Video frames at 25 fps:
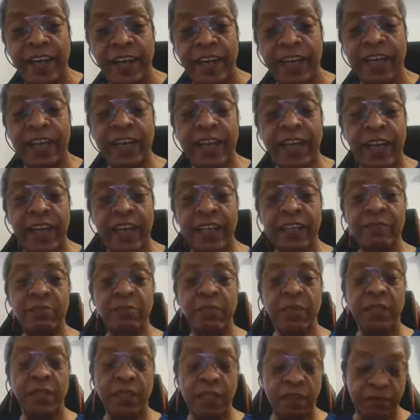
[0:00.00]
I
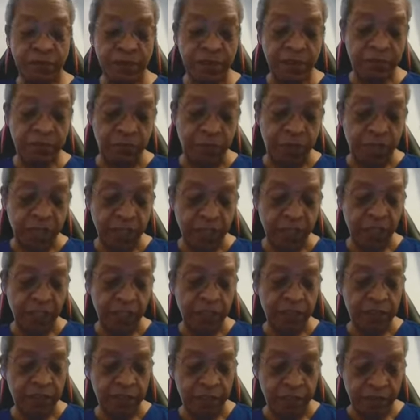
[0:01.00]
can't believe it, but
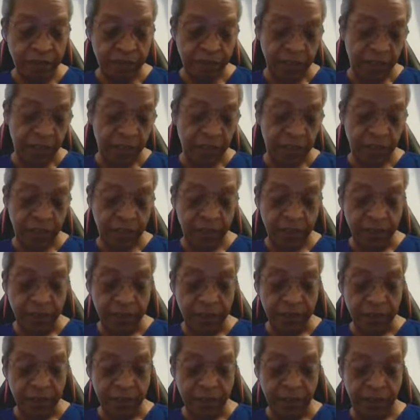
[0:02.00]
it's Thursday,
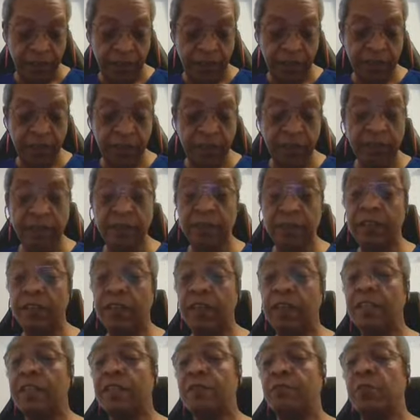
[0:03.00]
and
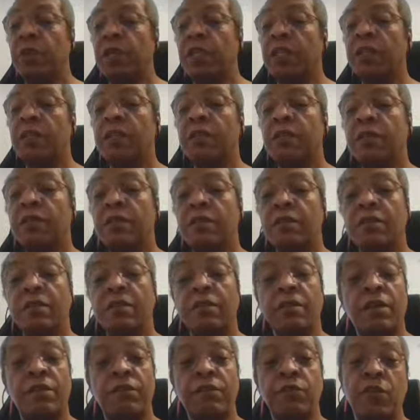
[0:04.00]
it's been
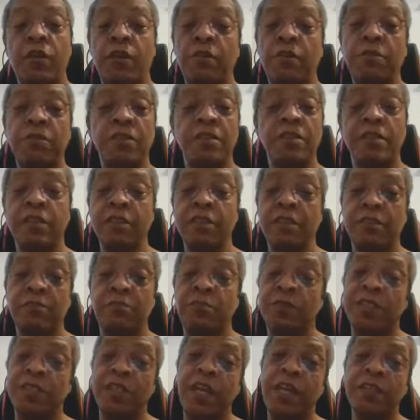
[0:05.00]
a few hours since it
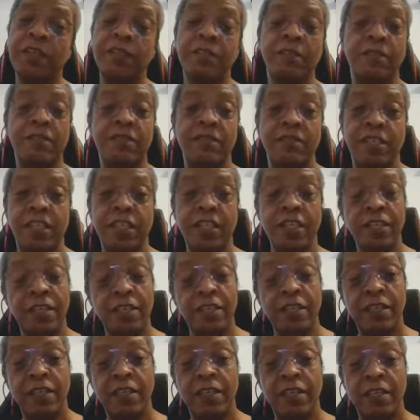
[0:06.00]
was last Thursday.
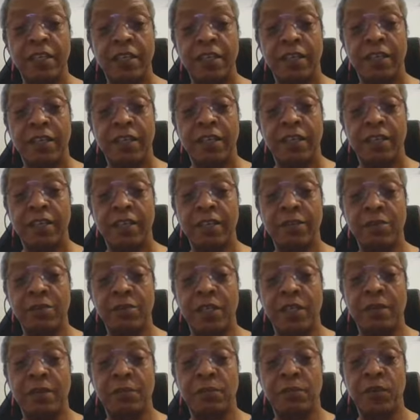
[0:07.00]

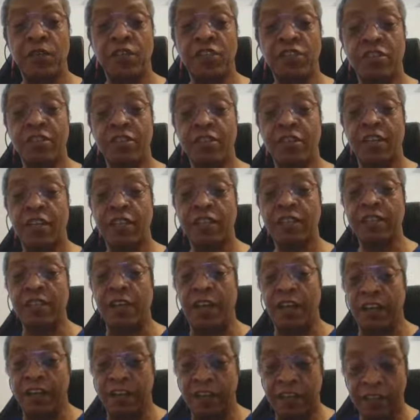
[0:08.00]
Seems like the month just got
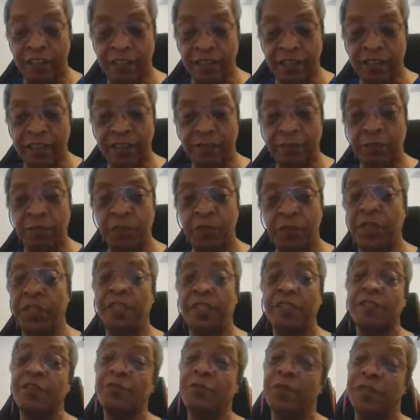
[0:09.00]
started, but
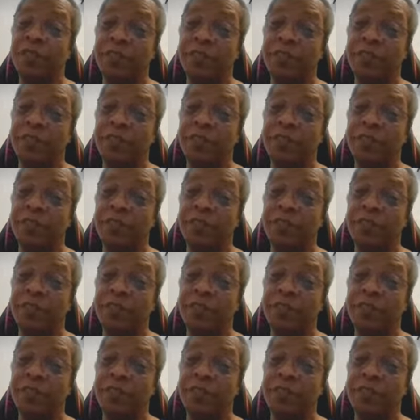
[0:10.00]
it's the